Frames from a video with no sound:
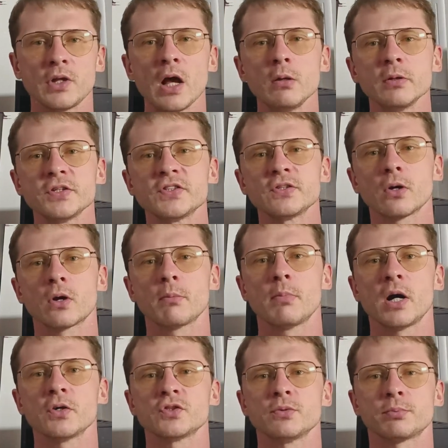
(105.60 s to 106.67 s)
Now let's talk
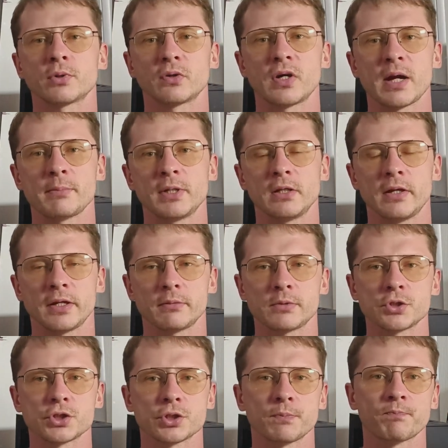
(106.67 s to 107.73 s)
about the programming
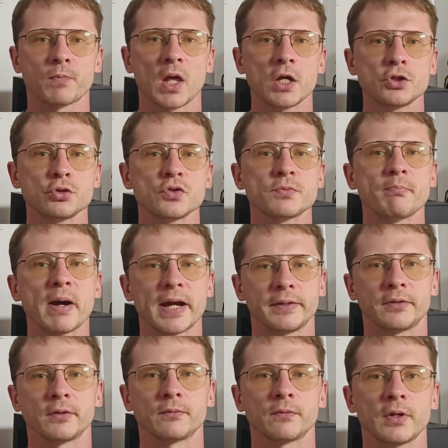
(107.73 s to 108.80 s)
language. I choose
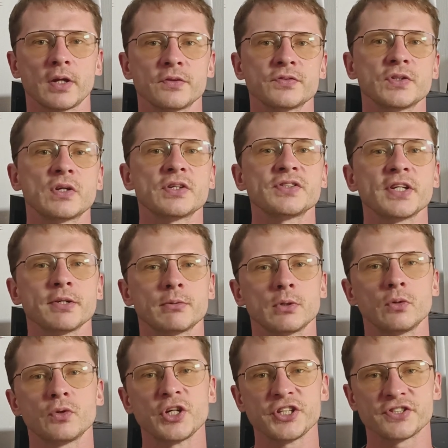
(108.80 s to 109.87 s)
Python, and there are
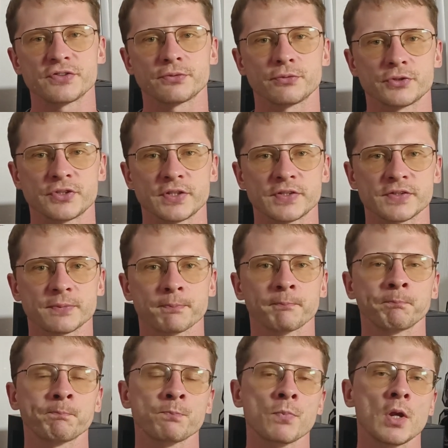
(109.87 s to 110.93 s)
several reasons for this.
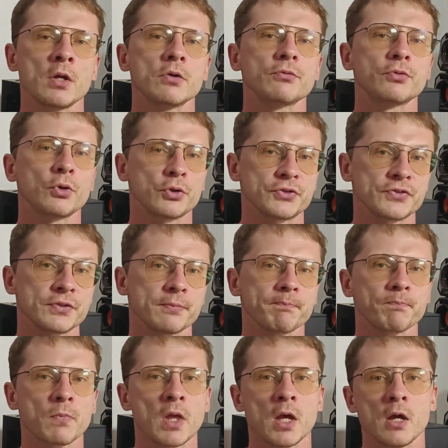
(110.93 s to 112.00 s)
First,
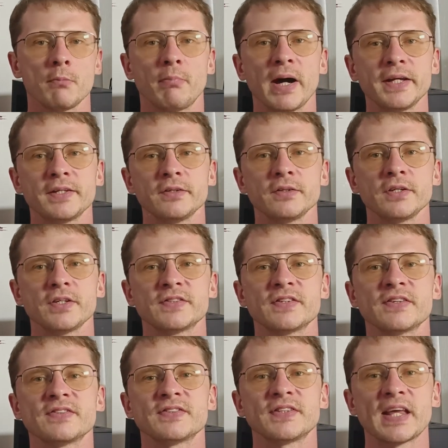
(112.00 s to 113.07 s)
Python
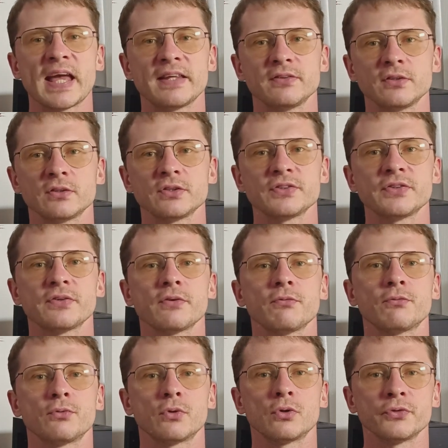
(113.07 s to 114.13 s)
is a standard
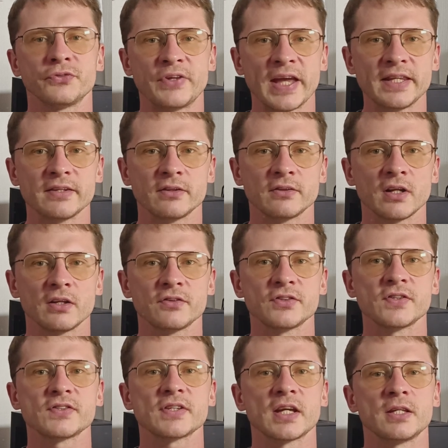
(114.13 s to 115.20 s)
for data
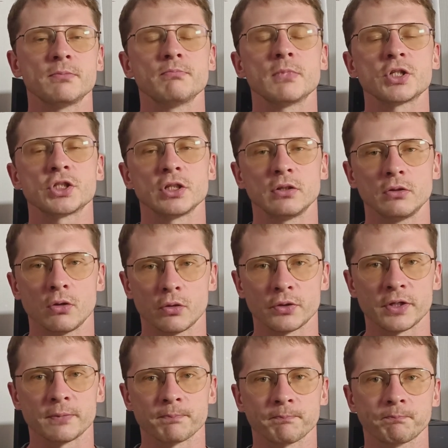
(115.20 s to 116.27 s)
analysis and machine
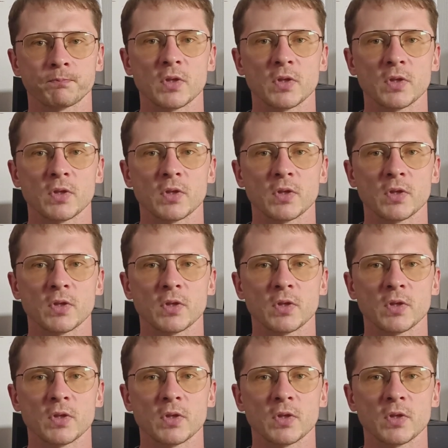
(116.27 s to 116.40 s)
learning.